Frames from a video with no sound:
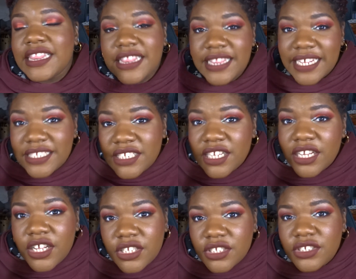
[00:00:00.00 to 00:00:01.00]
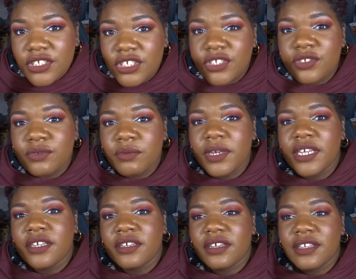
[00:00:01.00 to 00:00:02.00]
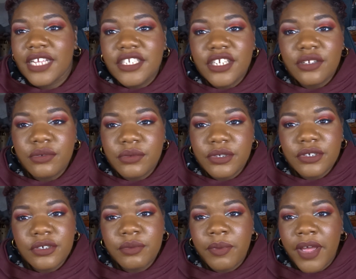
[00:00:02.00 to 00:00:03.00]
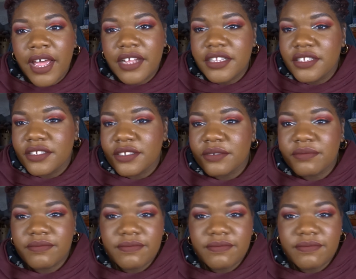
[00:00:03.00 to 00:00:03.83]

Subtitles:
That's a lot just to make an eyeshadow work, but